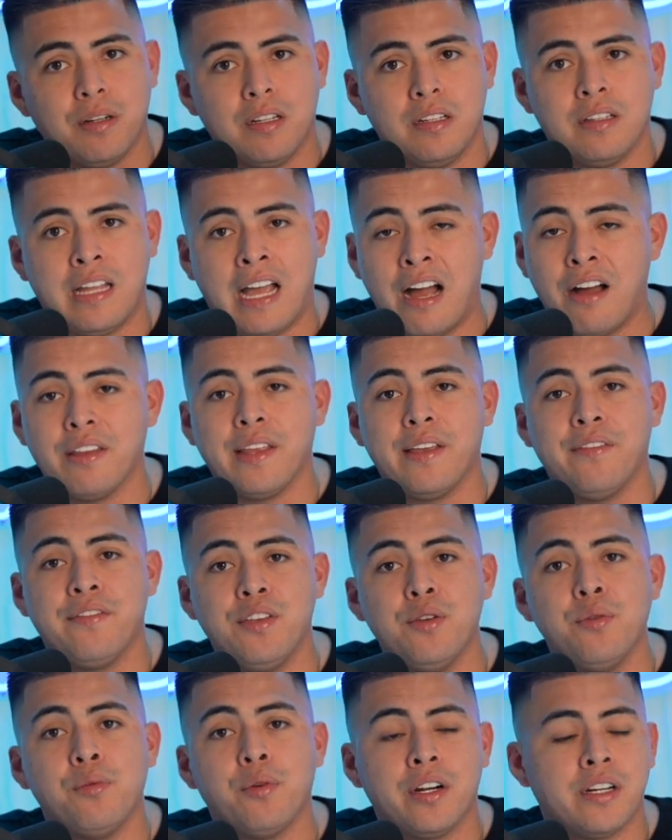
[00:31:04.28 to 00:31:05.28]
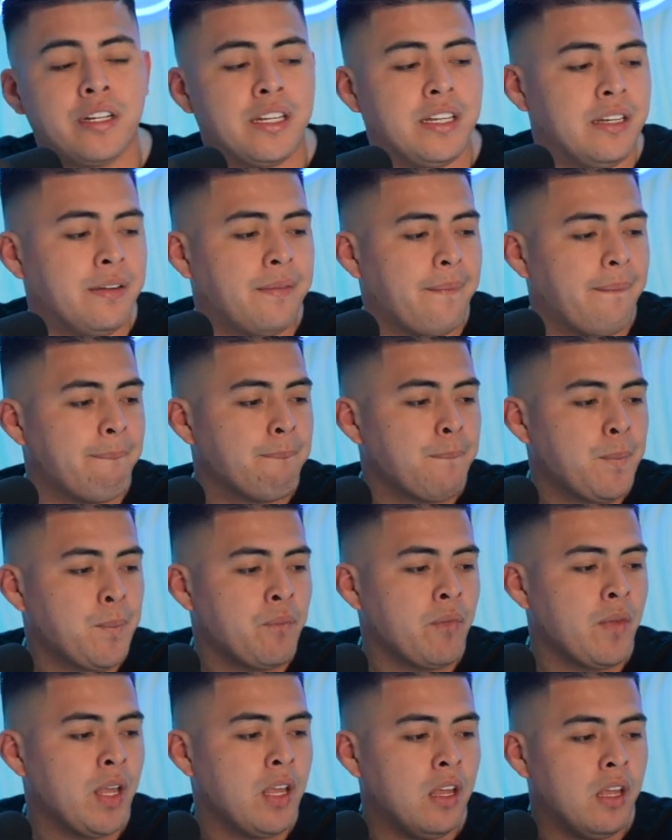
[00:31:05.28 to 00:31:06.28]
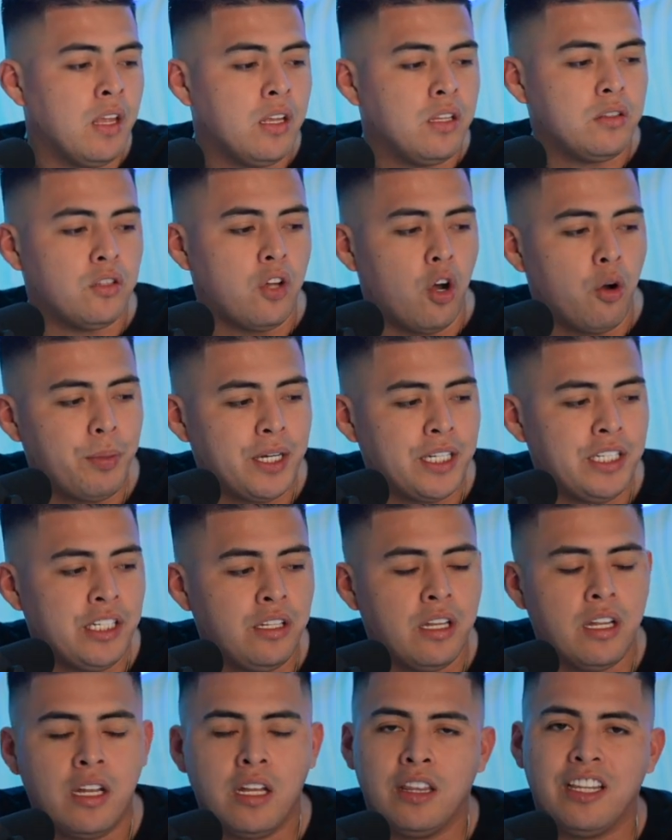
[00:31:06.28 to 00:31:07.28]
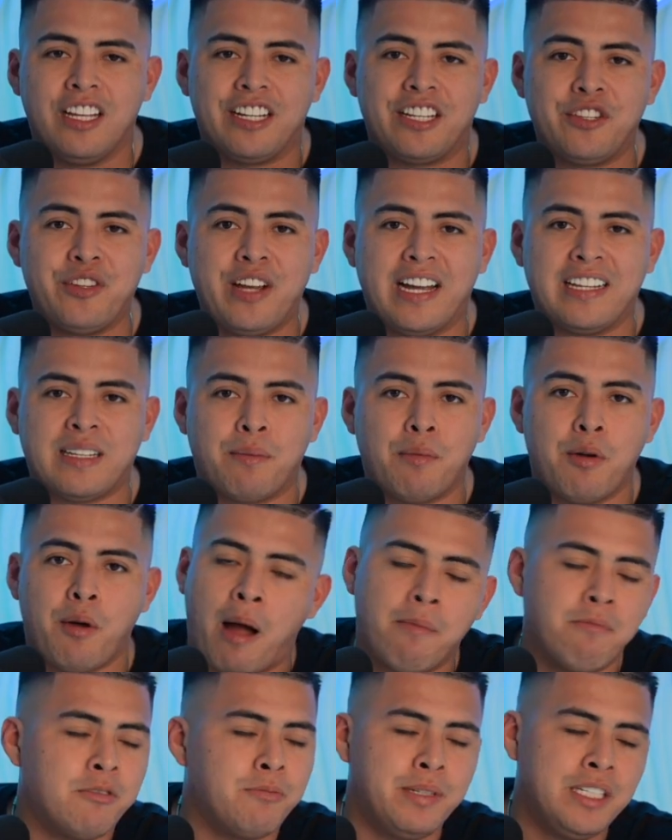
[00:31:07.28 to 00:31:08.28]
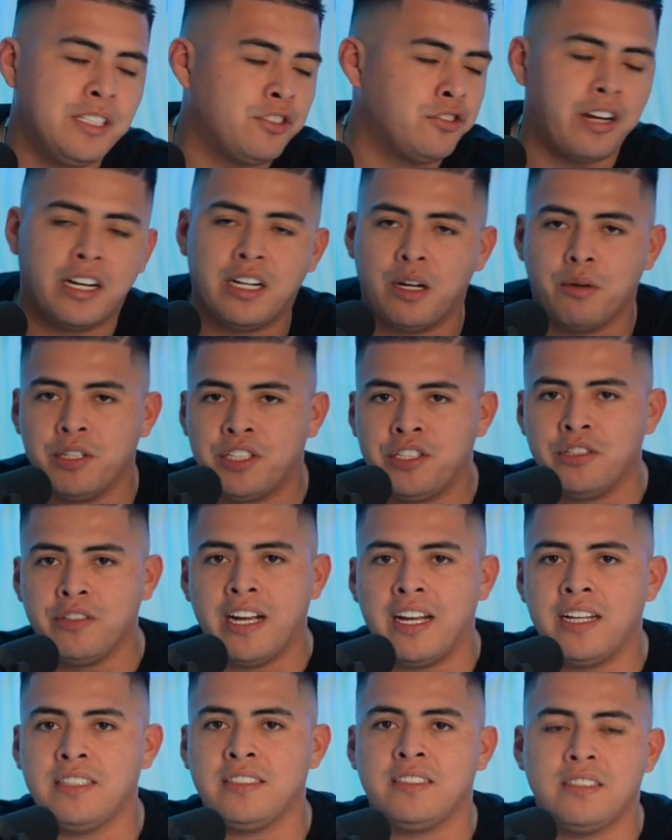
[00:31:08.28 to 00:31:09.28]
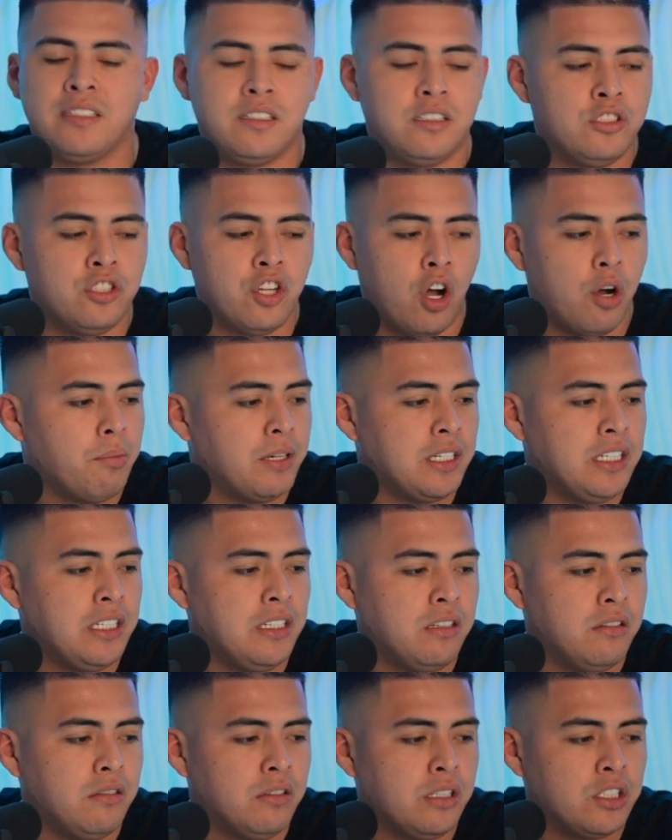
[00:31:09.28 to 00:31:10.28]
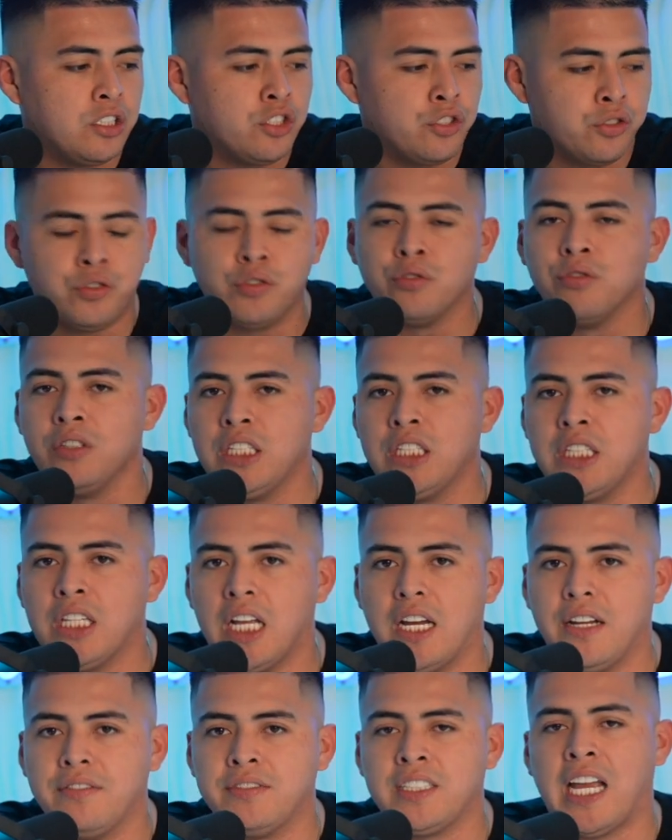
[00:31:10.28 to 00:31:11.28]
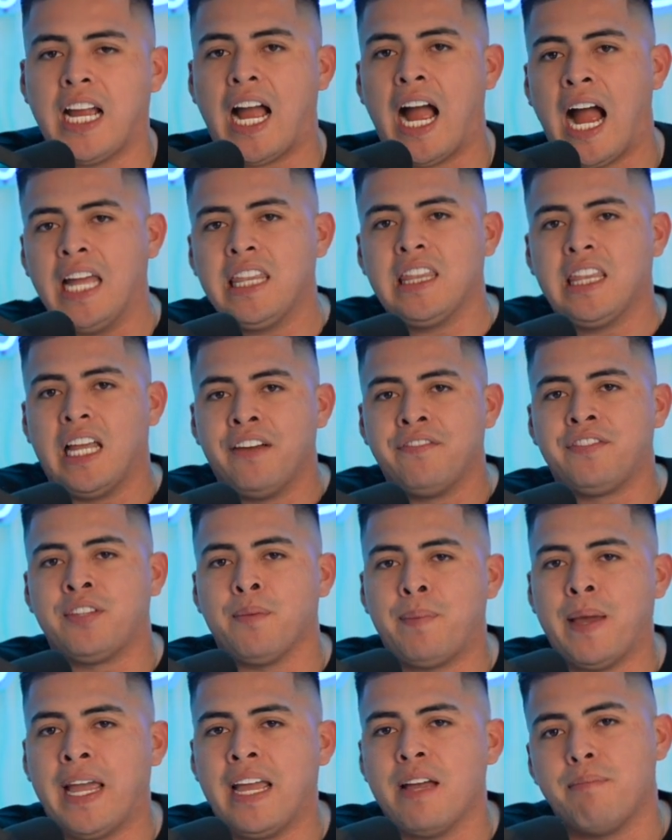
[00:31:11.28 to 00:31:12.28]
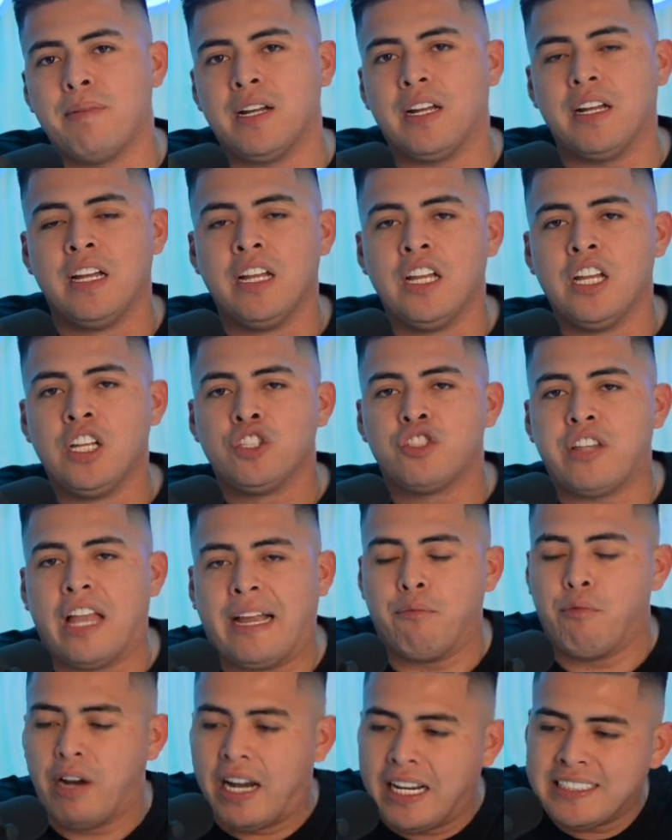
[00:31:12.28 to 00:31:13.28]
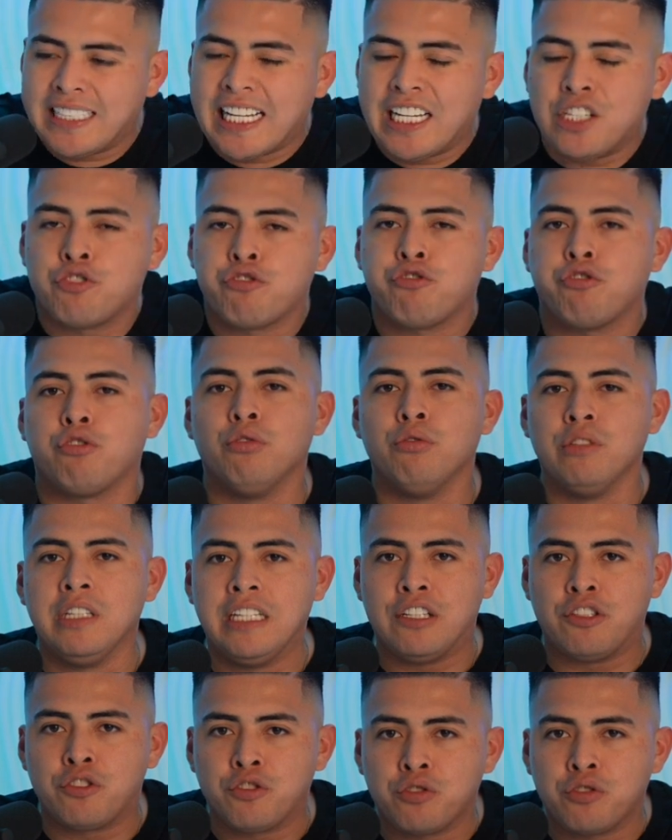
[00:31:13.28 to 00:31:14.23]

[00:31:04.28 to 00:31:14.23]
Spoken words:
How they view working. Nobody, look, you guys, I'm gonna be straight up with you guys. Nobody truly loves, like, I love to pay it, but like when I say truly,